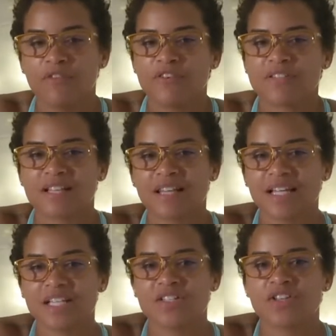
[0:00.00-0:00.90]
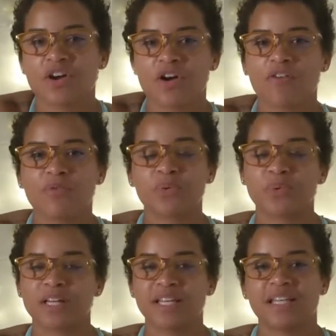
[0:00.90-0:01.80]
First, I'd like to start off with
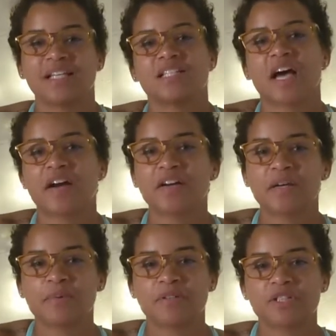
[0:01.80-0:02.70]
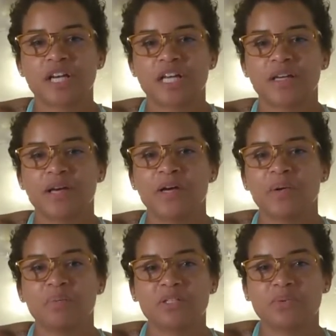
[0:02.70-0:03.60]
reading the entire email chain
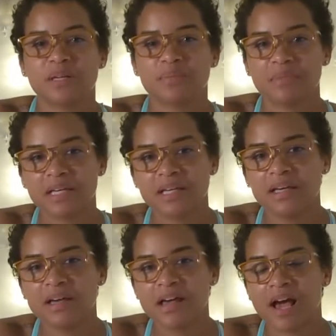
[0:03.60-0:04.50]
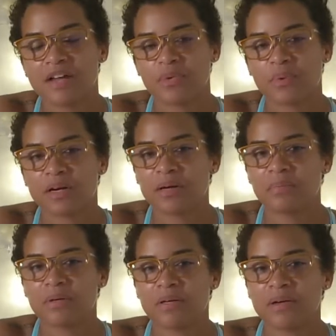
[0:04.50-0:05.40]
between me and the One Up
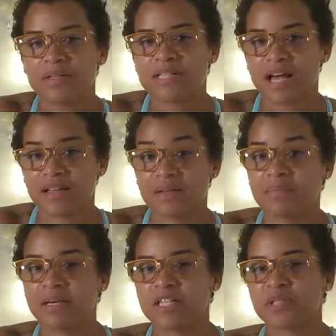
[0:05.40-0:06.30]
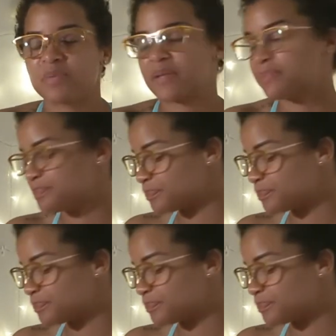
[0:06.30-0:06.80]
Talent Management.